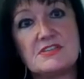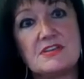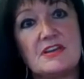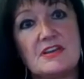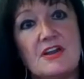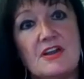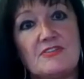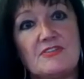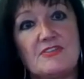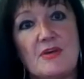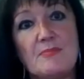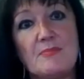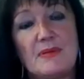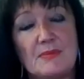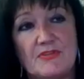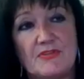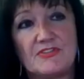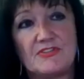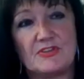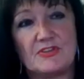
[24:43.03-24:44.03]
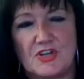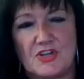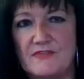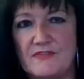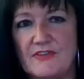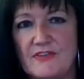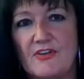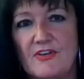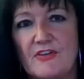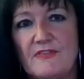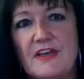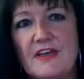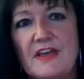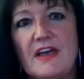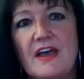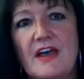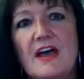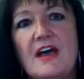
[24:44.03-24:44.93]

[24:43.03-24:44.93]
You know, some people are still nervous of it,